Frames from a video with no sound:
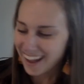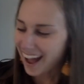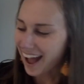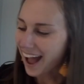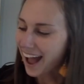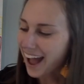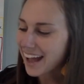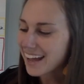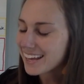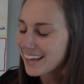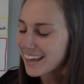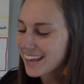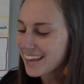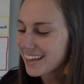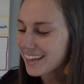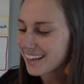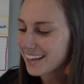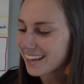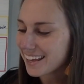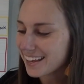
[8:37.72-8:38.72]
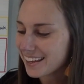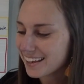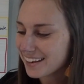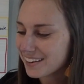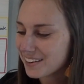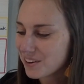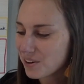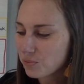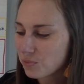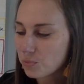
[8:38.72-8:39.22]
I can
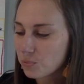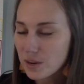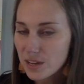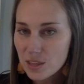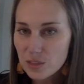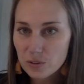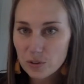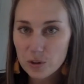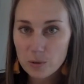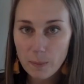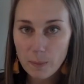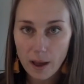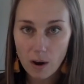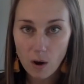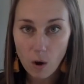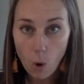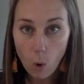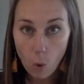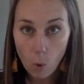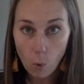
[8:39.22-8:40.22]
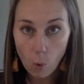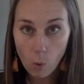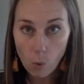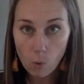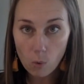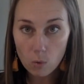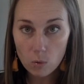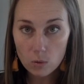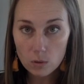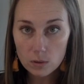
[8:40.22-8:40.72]
read through my
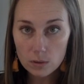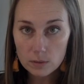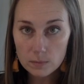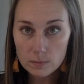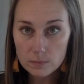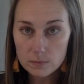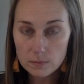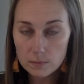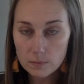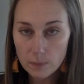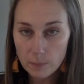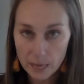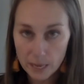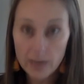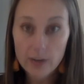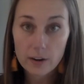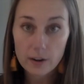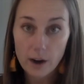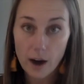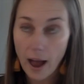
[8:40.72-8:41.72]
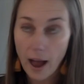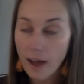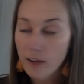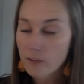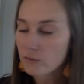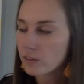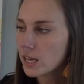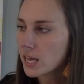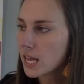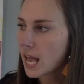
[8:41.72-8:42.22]
whole paragraph
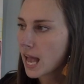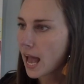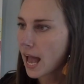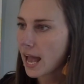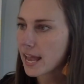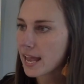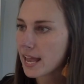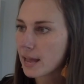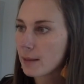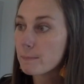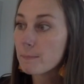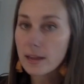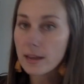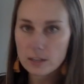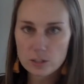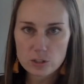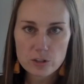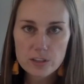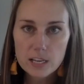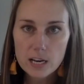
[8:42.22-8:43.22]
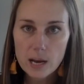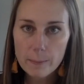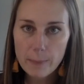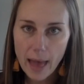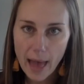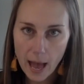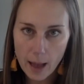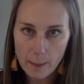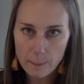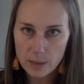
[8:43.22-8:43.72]
and make sure that I'm
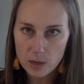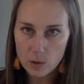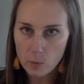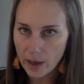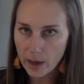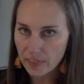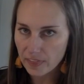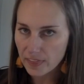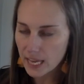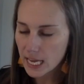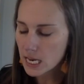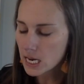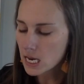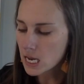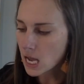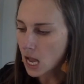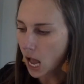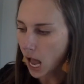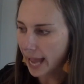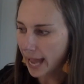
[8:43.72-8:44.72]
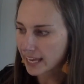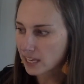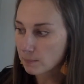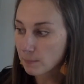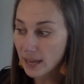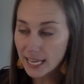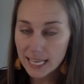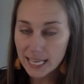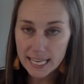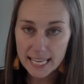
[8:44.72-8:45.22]
happy with it. I can
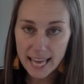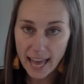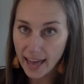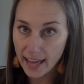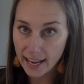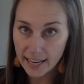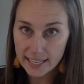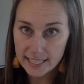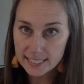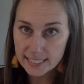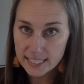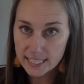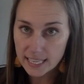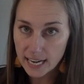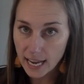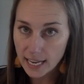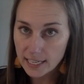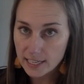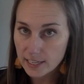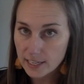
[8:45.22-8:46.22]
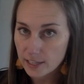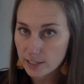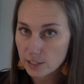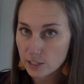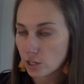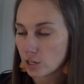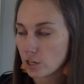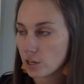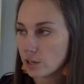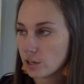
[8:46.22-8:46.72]
make any edits that I need
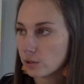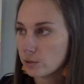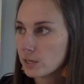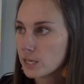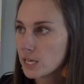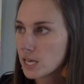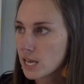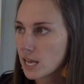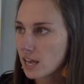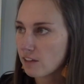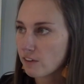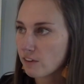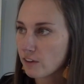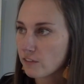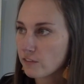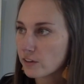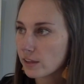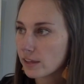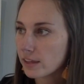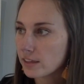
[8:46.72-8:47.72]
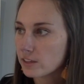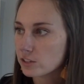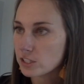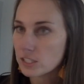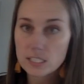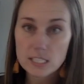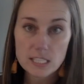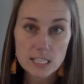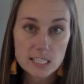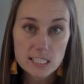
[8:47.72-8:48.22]
to. If I feel like there's a
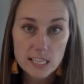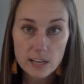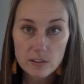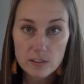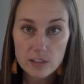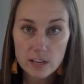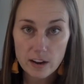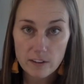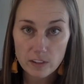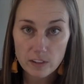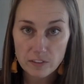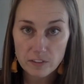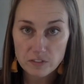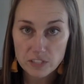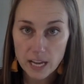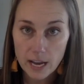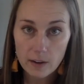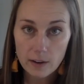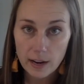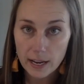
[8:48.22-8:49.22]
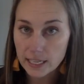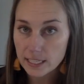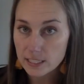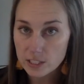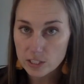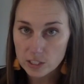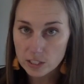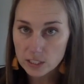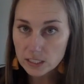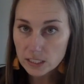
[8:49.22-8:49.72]
detail that I've left out, I can
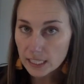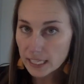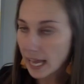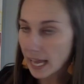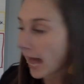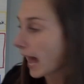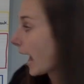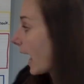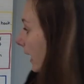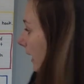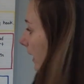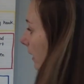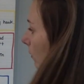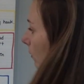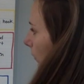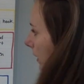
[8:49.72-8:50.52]
certainly add it.